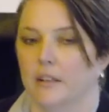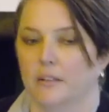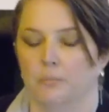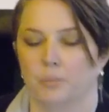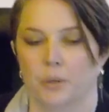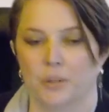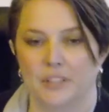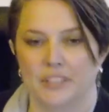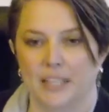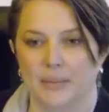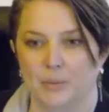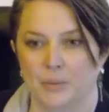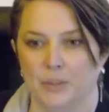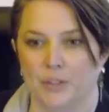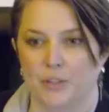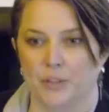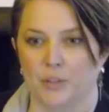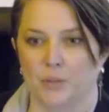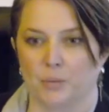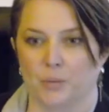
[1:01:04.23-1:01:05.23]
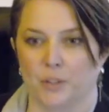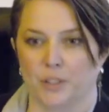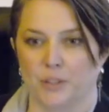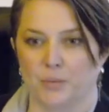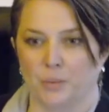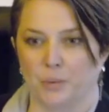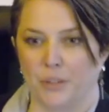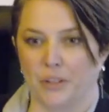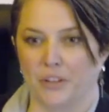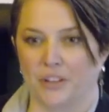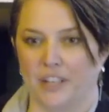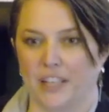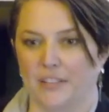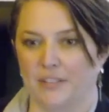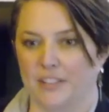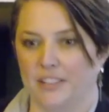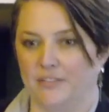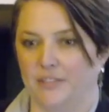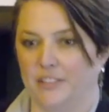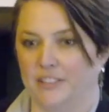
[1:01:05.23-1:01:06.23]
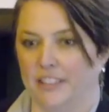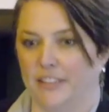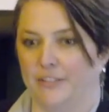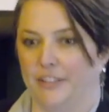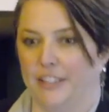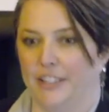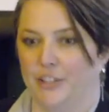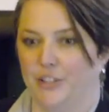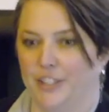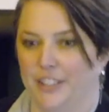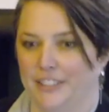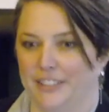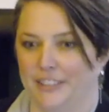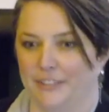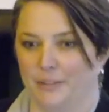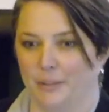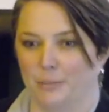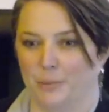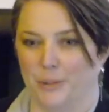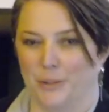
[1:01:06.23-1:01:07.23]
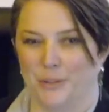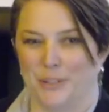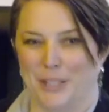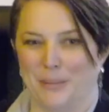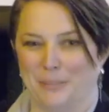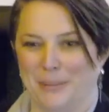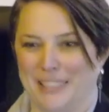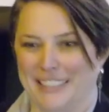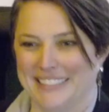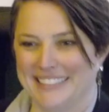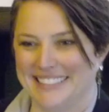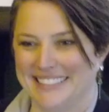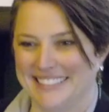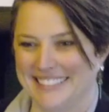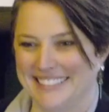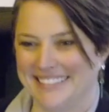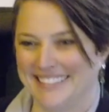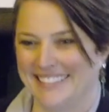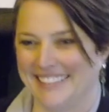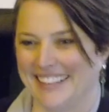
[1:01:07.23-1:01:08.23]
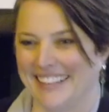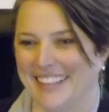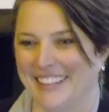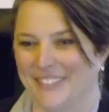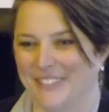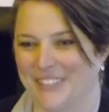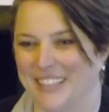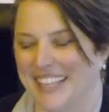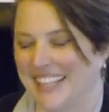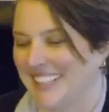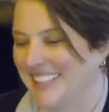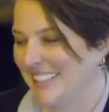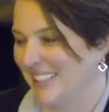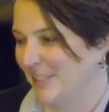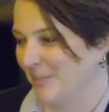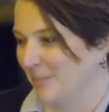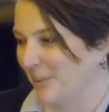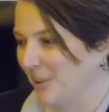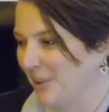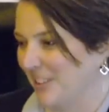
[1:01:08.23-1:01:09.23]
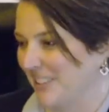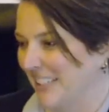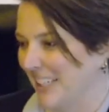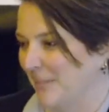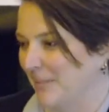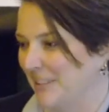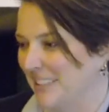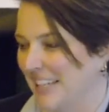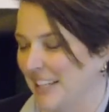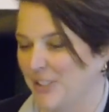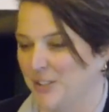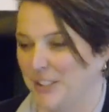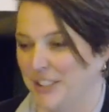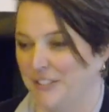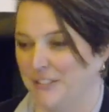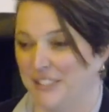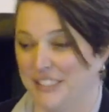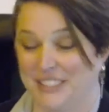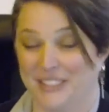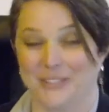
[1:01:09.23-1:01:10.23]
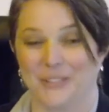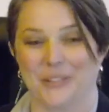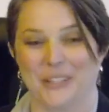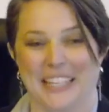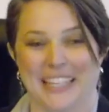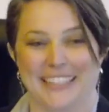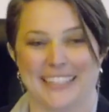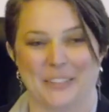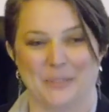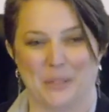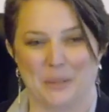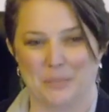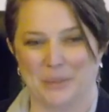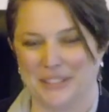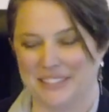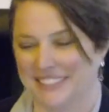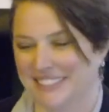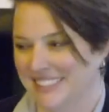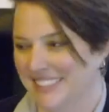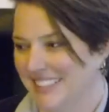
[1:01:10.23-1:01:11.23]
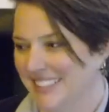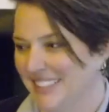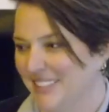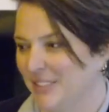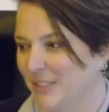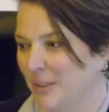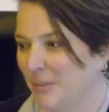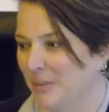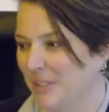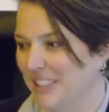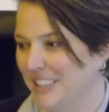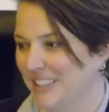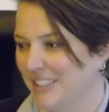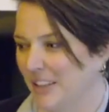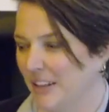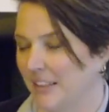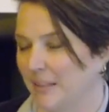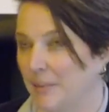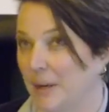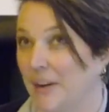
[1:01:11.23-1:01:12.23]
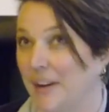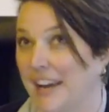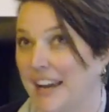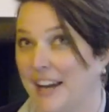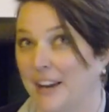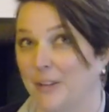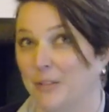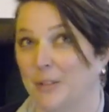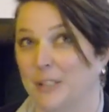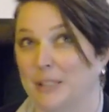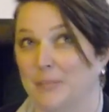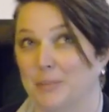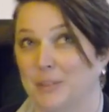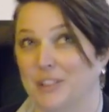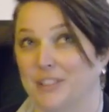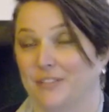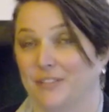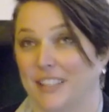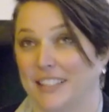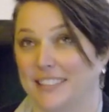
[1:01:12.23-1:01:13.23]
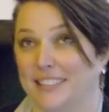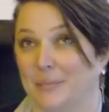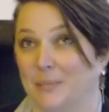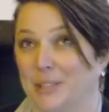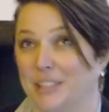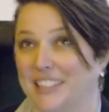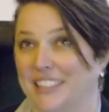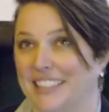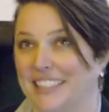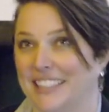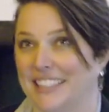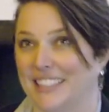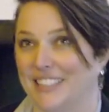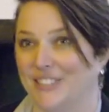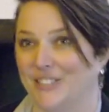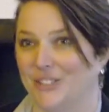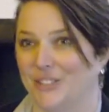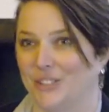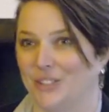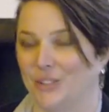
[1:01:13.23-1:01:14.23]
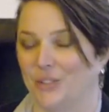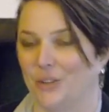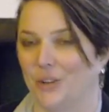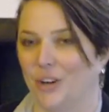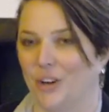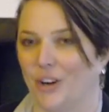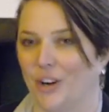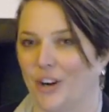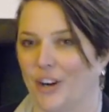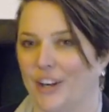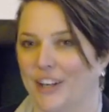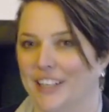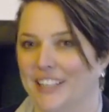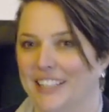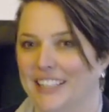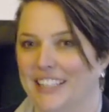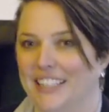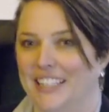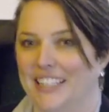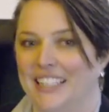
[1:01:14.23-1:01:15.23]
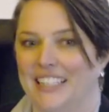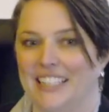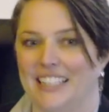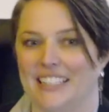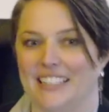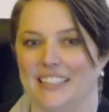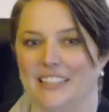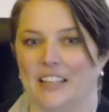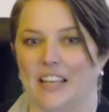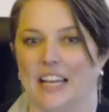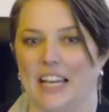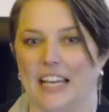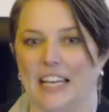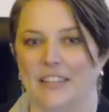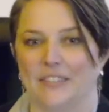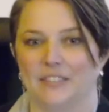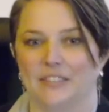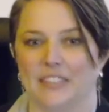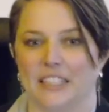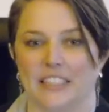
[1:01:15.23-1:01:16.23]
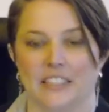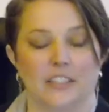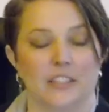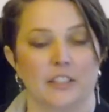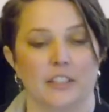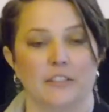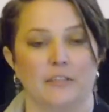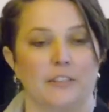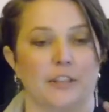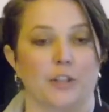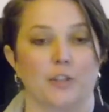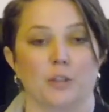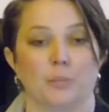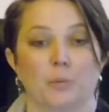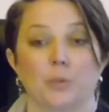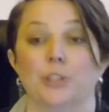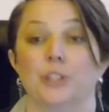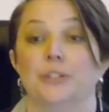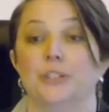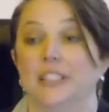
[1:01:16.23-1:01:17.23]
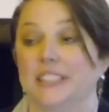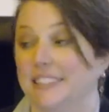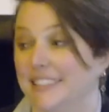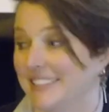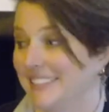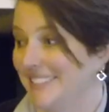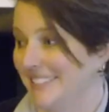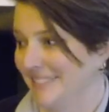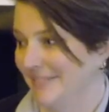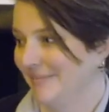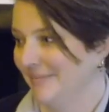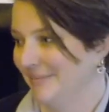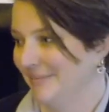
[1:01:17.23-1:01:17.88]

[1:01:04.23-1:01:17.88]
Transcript: Prototype's one of those words where we all have a different definition of what prototype means. When I think of prototype, it's actually a physical thing that we build. So I'm going to talk about how we build flexibility into our configurable units.